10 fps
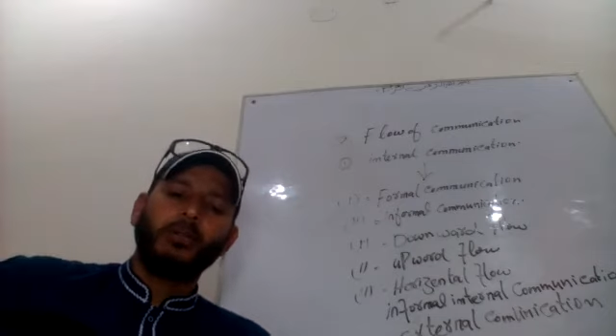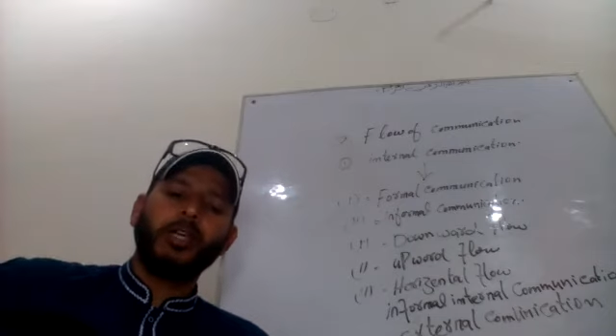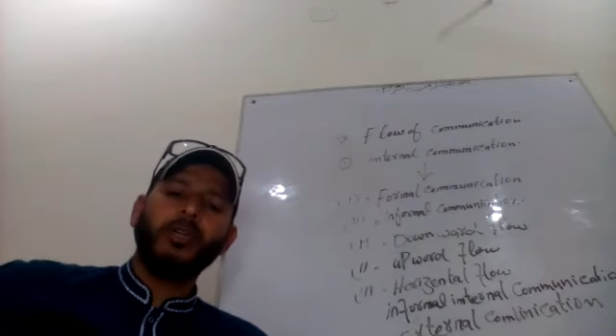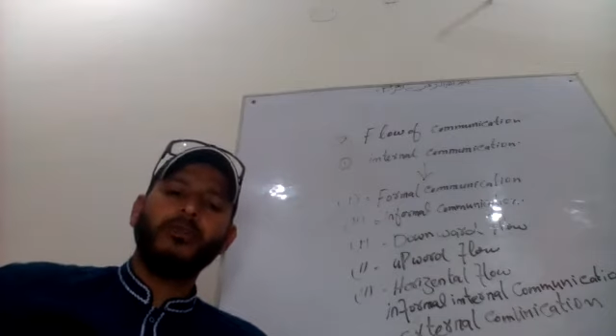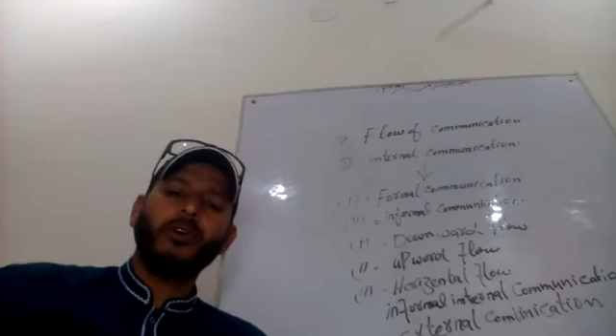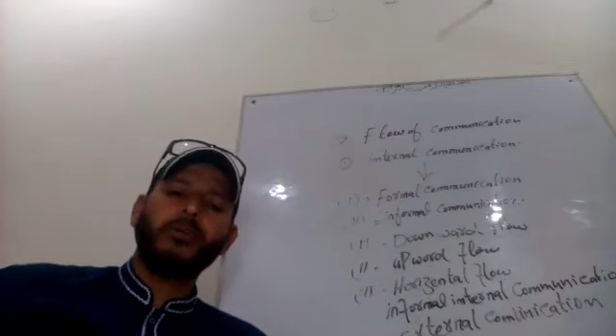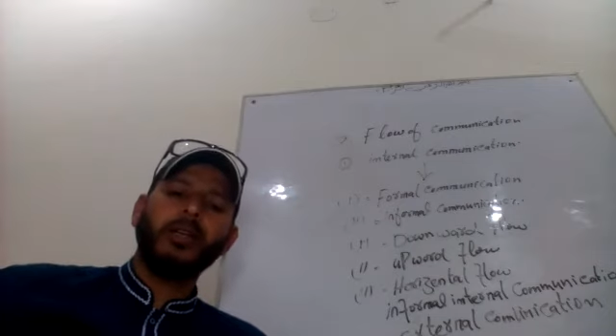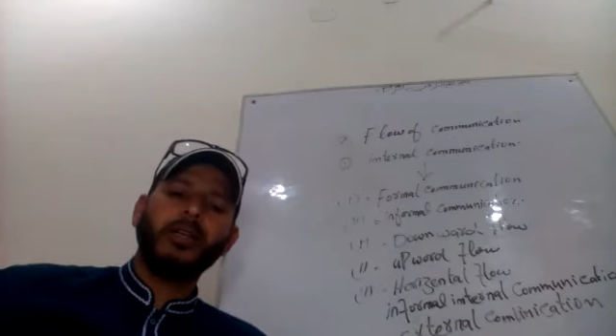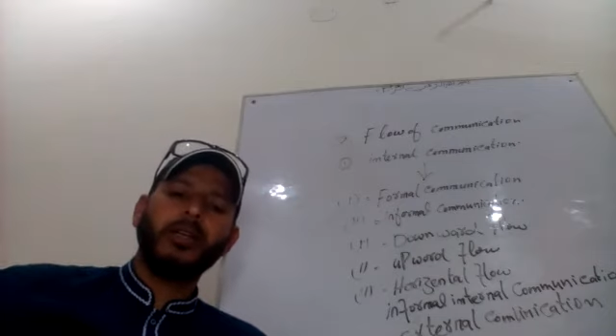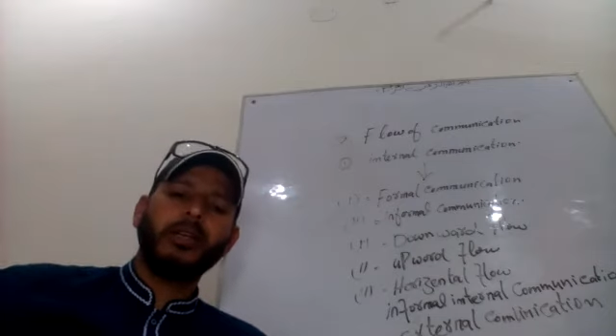So
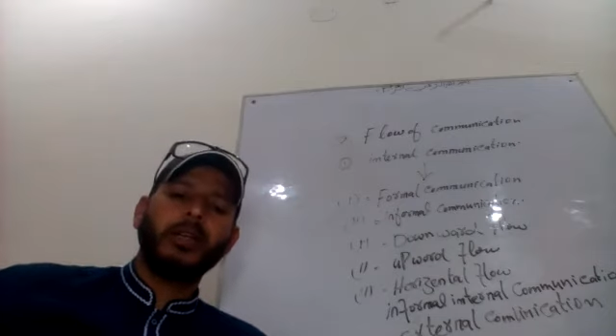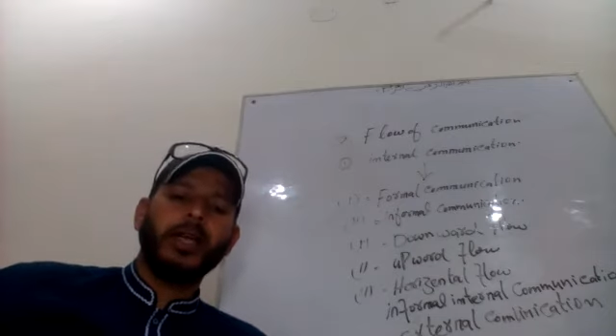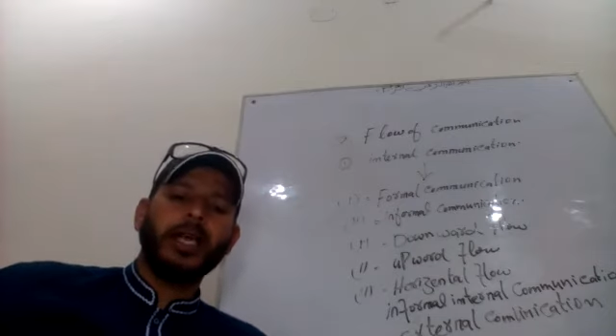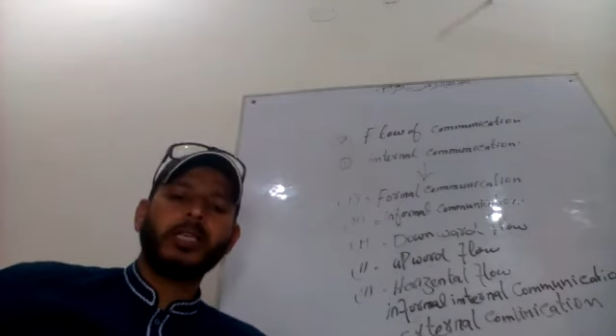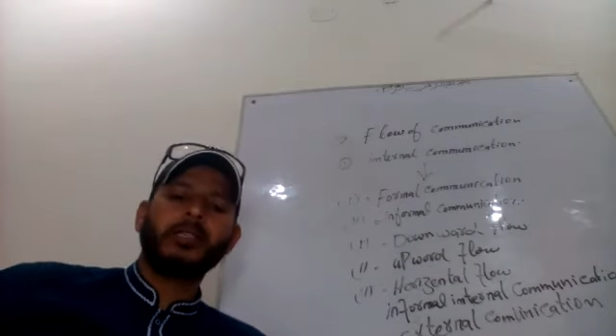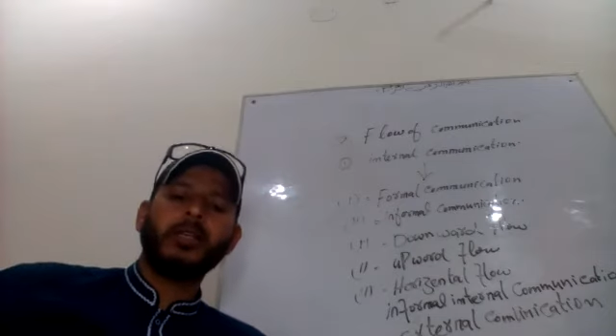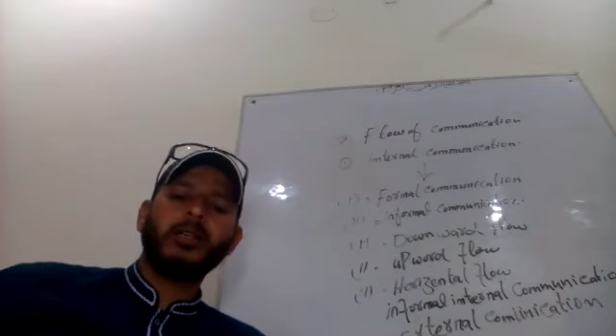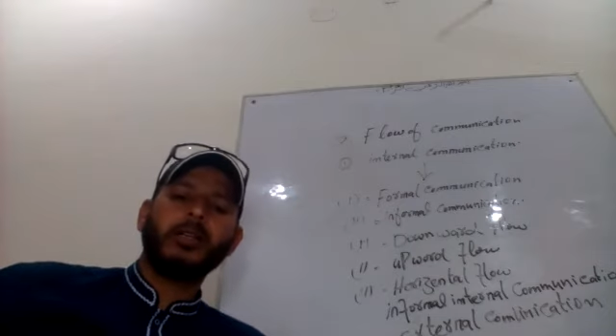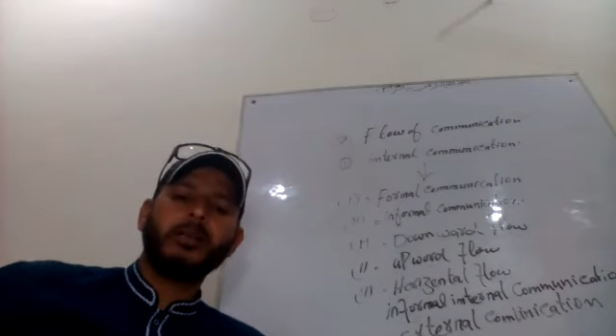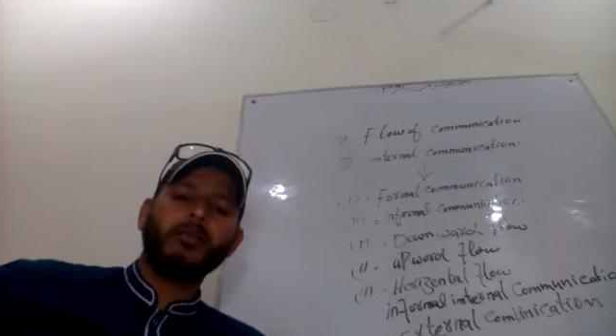informal
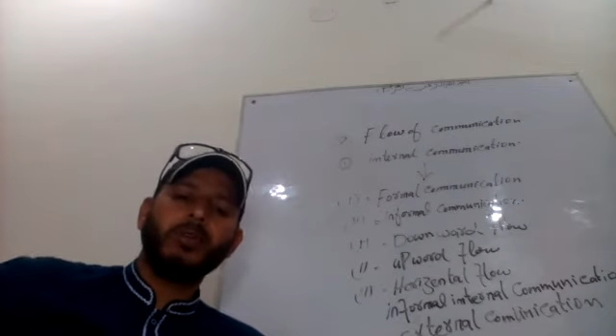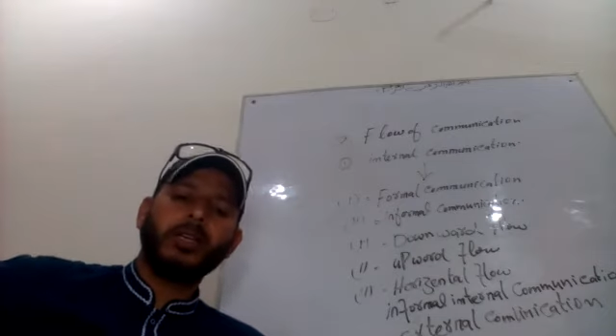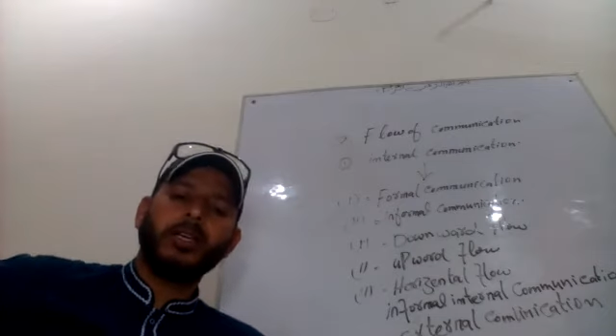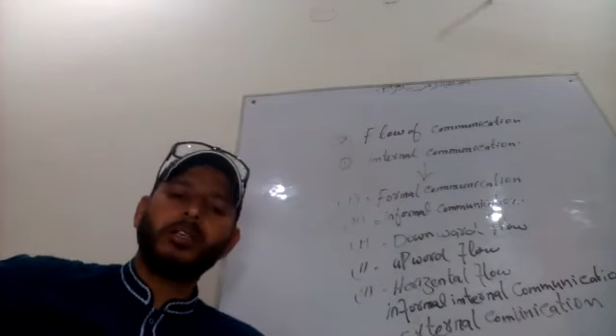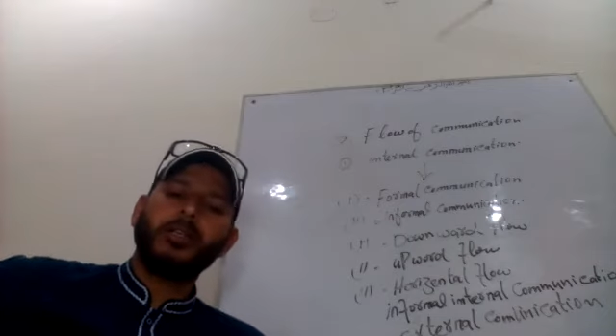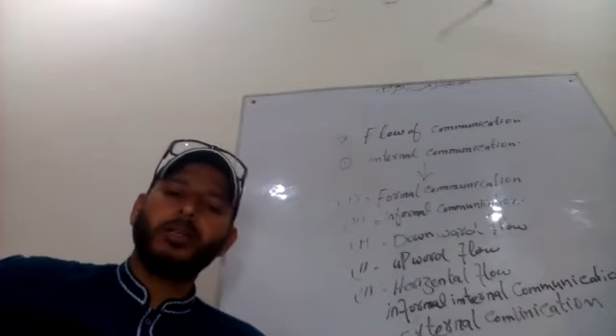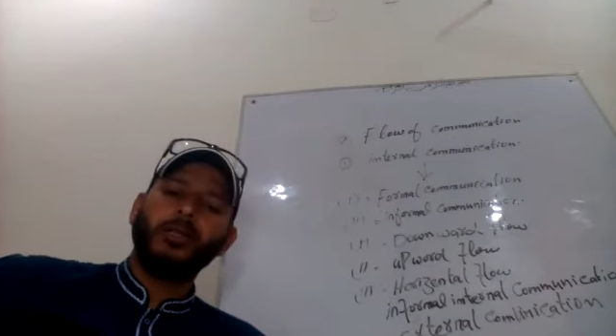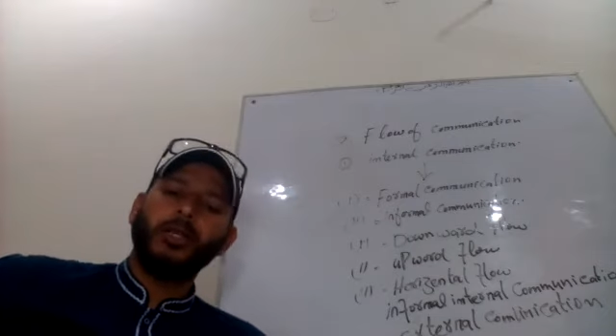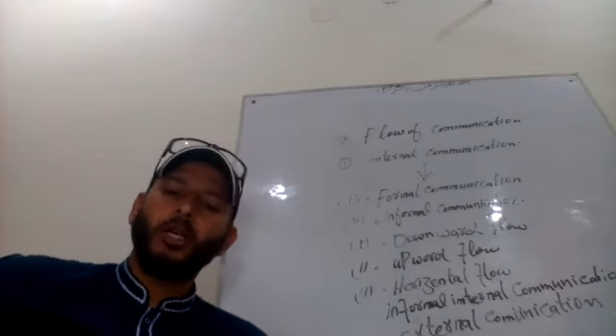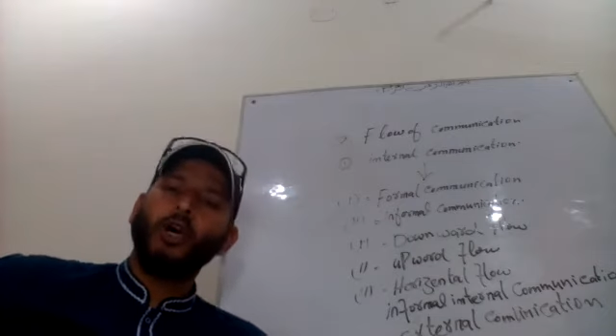external
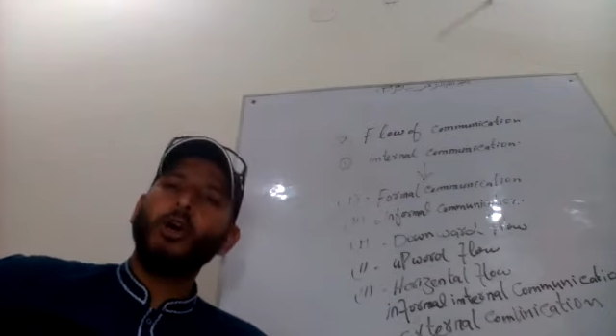communication,